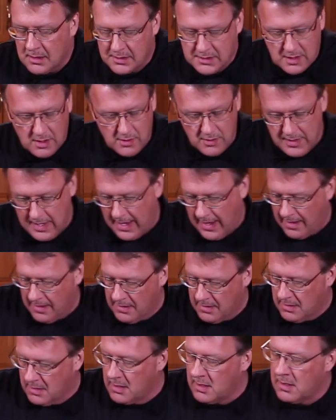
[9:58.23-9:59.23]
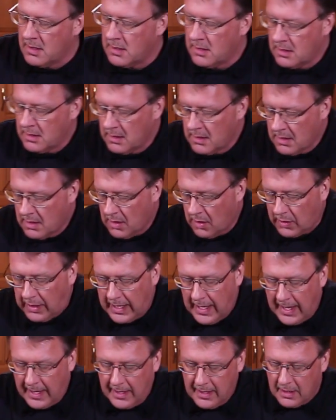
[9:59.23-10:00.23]
So yeah.
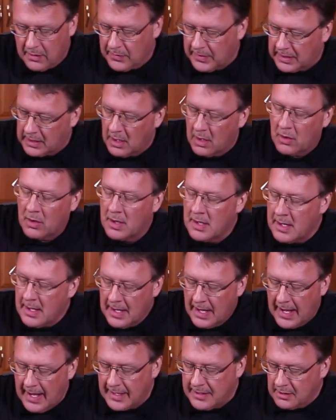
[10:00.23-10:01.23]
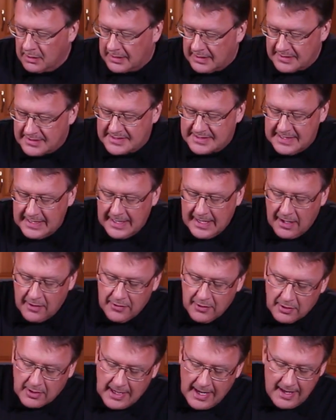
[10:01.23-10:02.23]
Okay, here we go. You can see
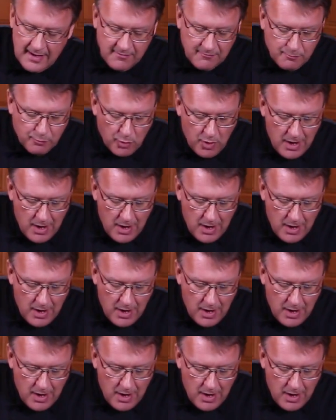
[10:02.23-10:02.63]
how they're kind of